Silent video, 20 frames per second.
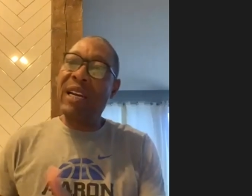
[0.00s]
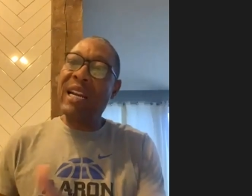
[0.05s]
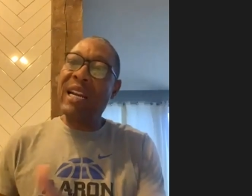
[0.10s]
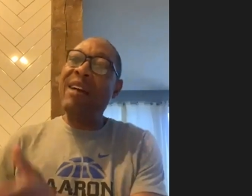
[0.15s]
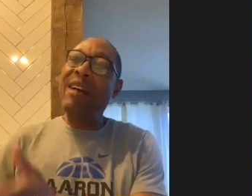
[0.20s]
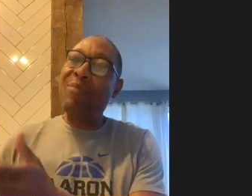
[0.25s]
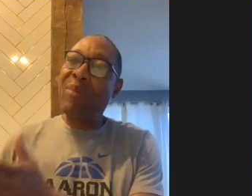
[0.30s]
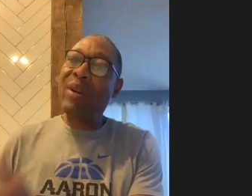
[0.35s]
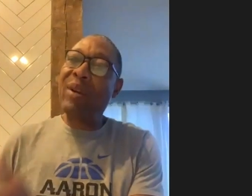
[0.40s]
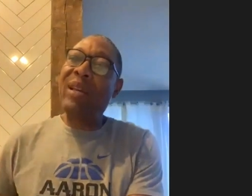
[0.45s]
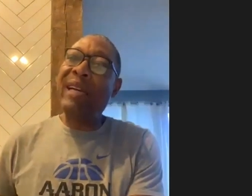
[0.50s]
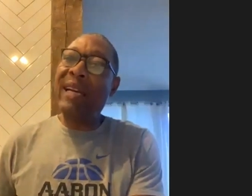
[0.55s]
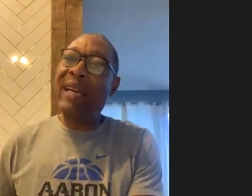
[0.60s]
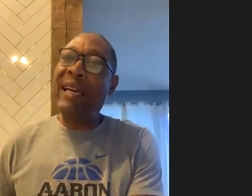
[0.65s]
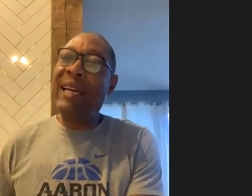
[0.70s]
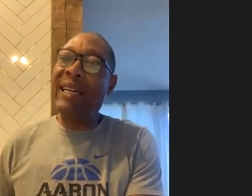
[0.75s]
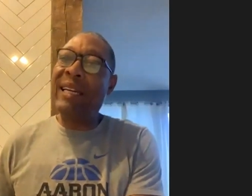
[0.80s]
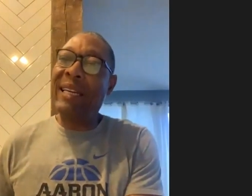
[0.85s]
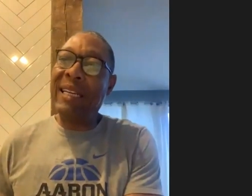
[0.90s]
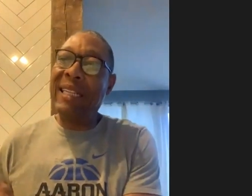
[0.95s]
not
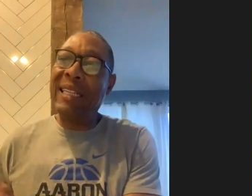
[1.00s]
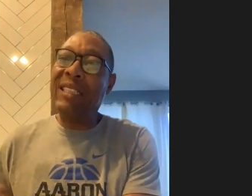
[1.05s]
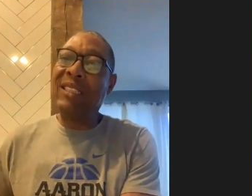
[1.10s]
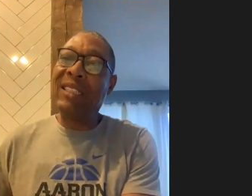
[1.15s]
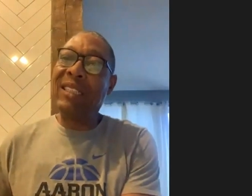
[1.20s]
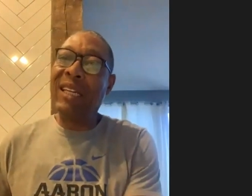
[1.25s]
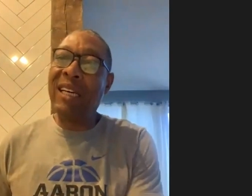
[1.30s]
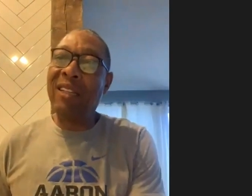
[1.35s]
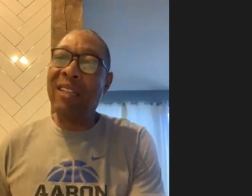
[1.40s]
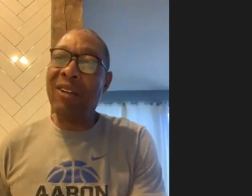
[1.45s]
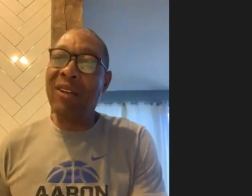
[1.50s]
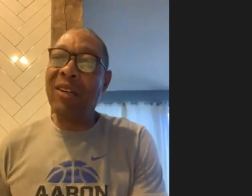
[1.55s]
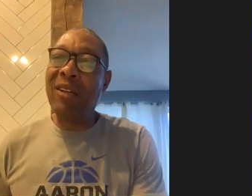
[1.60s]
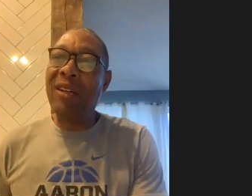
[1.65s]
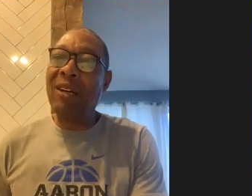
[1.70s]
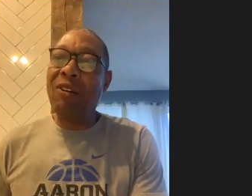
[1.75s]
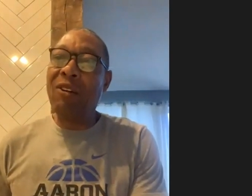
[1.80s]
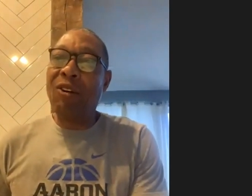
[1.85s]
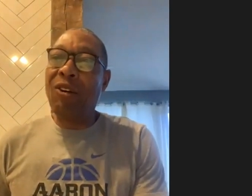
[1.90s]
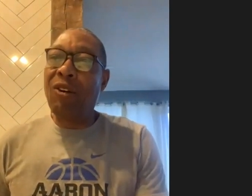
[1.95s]
playing each other,
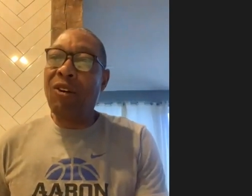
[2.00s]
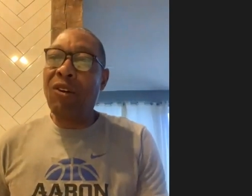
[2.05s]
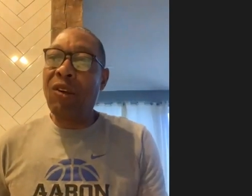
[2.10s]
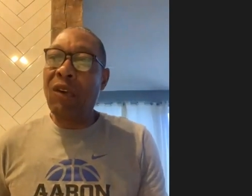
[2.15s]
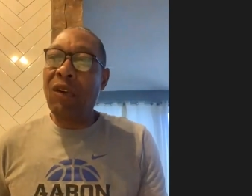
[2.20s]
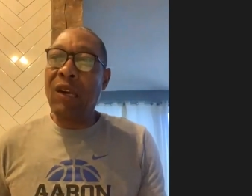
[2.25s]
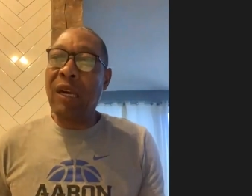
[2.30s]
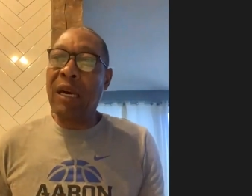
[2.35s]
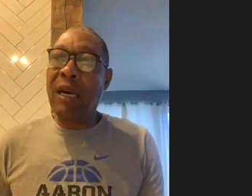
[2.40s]
with